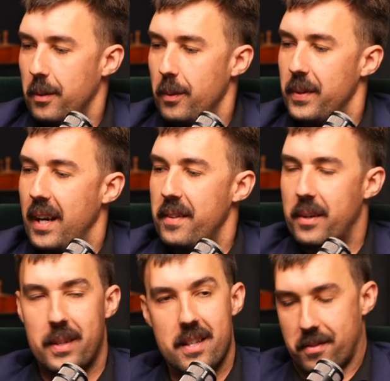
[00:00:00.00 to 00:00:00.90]
Well done.
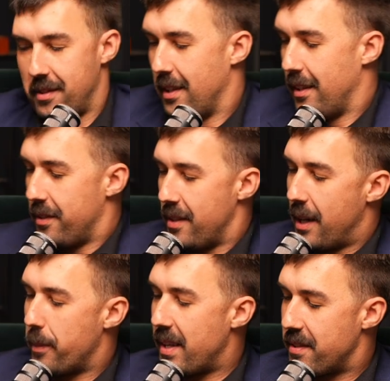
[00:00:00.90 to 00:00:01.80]
There cool. it is. So
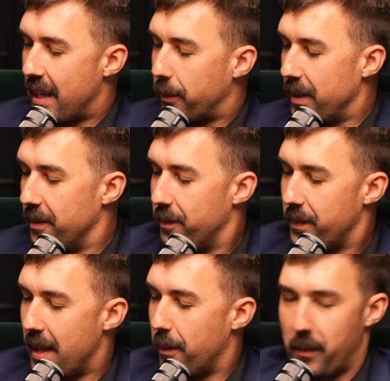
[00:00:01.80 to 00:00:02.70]
that'll be rapid a segment.
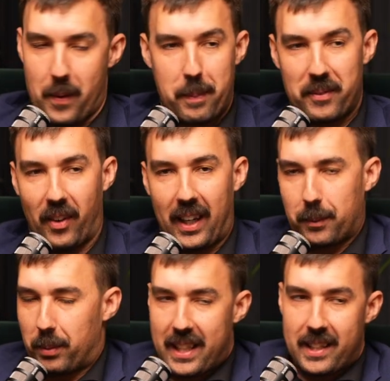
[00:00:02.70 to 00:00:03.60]
that rapid fire
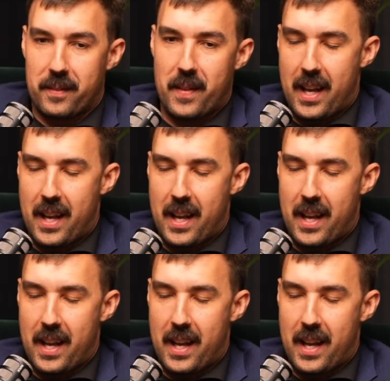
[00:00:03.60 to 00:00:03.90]
completed.